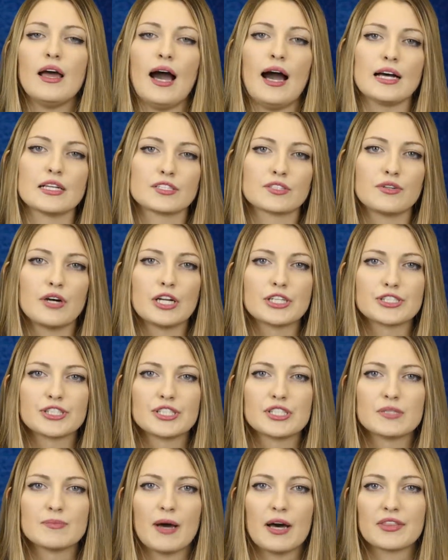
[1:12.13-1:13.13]
ask
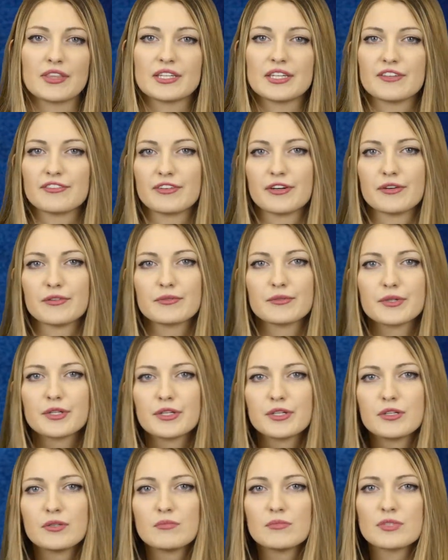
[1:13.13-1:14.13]
questions about the different
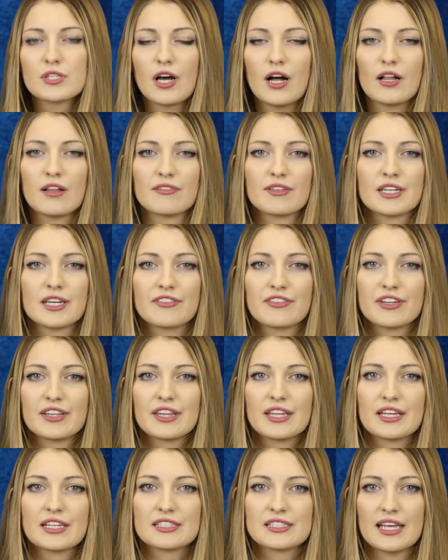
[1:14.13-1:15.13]
rooms, all of the
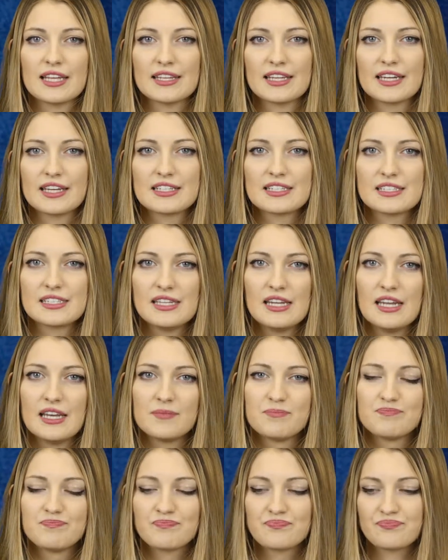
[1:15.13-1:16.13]
different things that they had
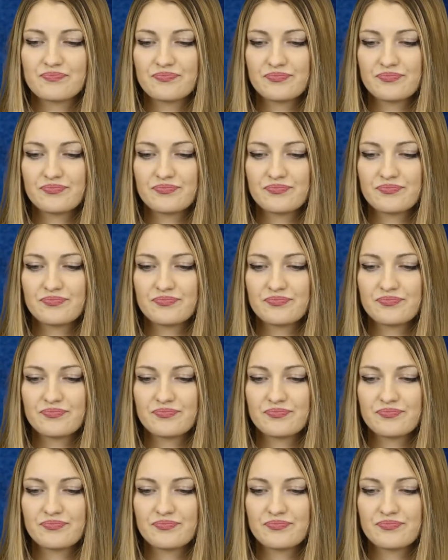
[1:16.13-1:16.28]
seen.